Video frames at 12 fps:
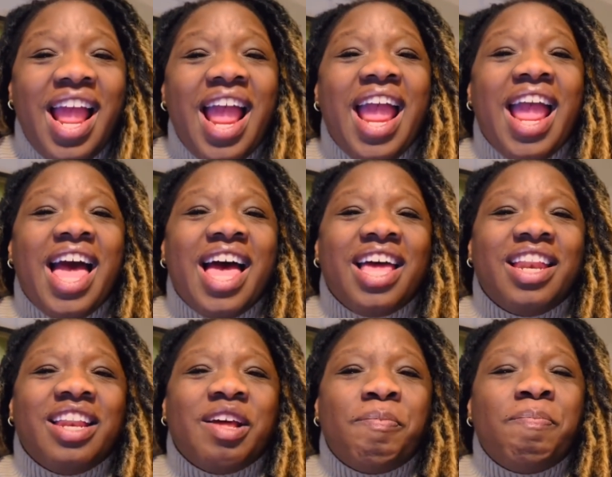
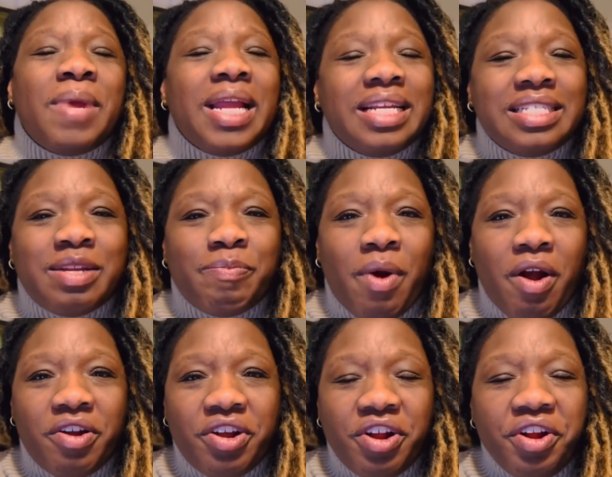an amazing
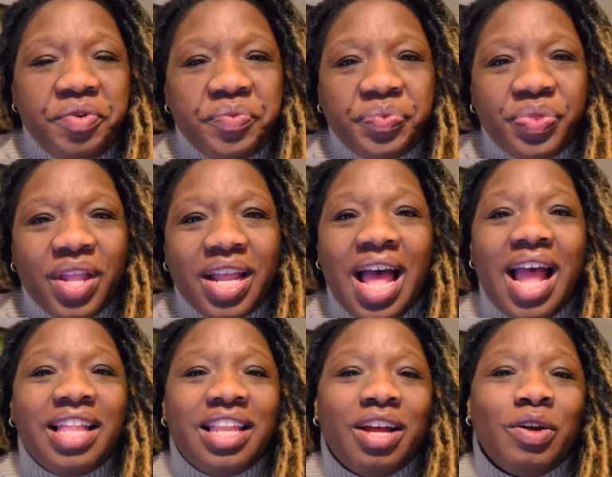partner,
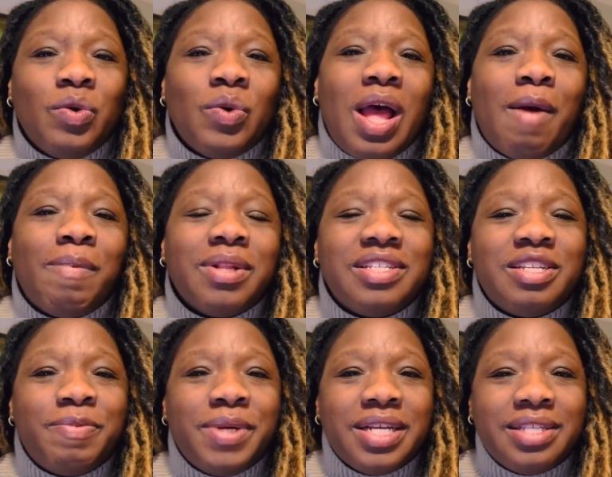Kyla, who happens
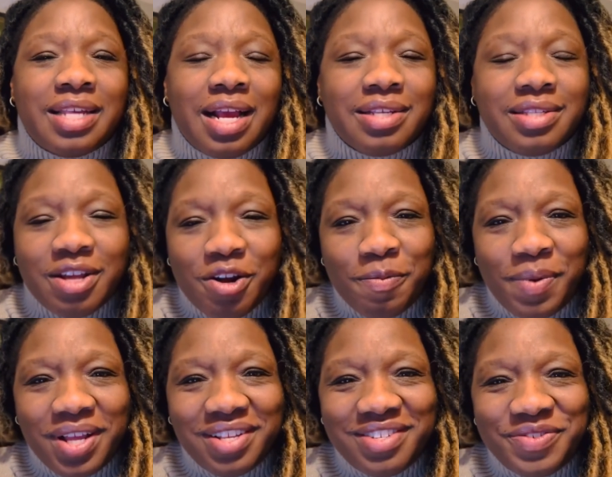to be a sex
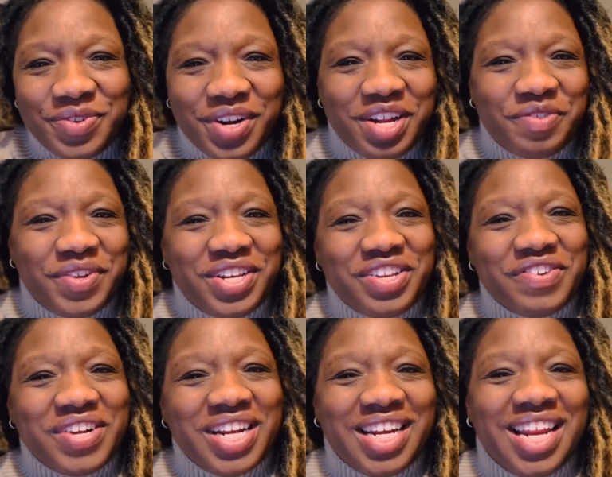therapist. We're going to be
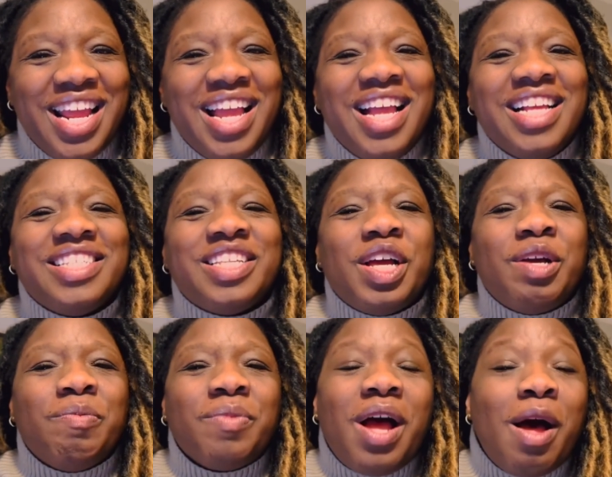doing
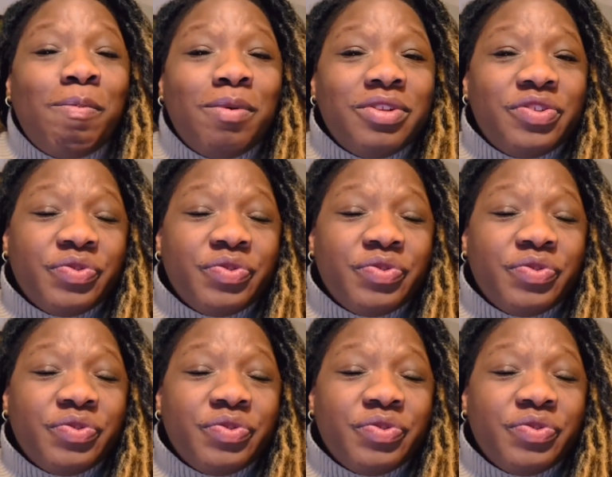some couples